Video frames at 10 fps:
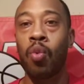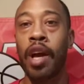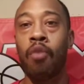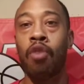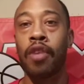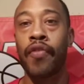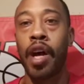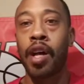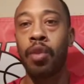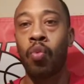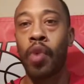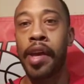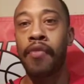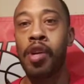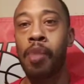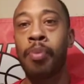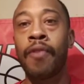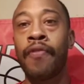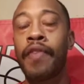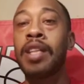I want to follow the way of your
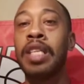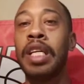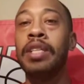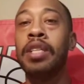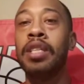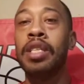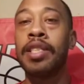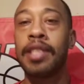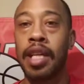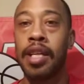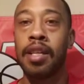perfected Son